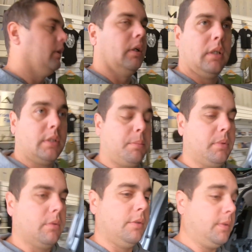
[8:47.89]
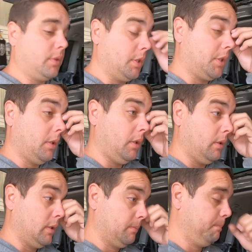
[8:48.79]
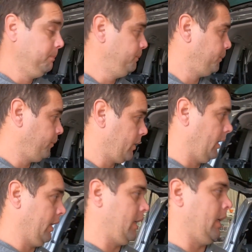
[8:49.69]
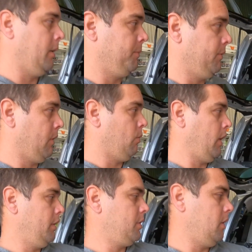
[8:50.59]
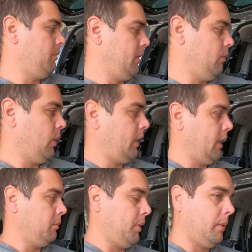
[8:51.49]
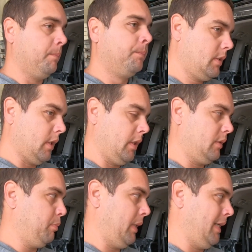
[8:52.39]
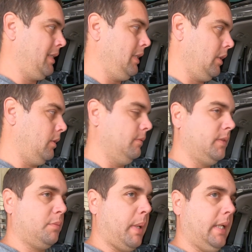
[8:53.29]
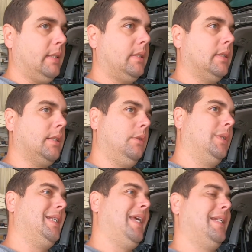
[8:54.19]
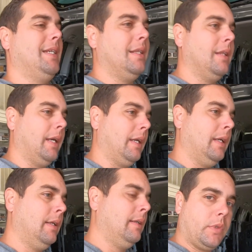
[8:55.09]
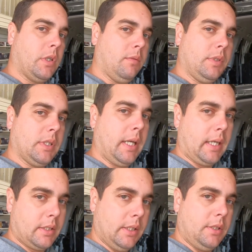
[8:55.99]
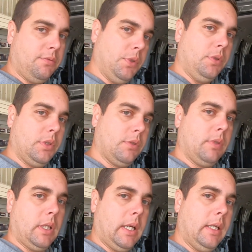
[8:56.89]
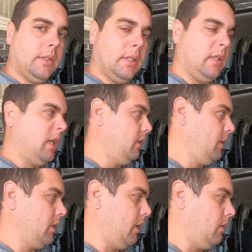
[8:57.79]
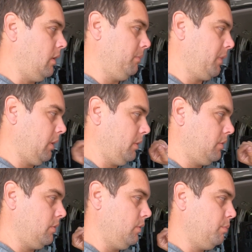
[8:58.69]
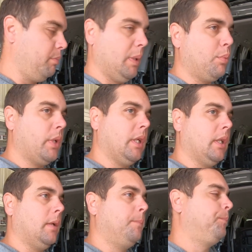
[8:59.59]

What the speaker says: Oh, it's up on the roof. I was going to show you guys. Anyhow, you've got one at the top and then one down the bottom. So there's plenty of space to still get in there to obviously access your fuses and relays and anything that I'm going to be putting in there.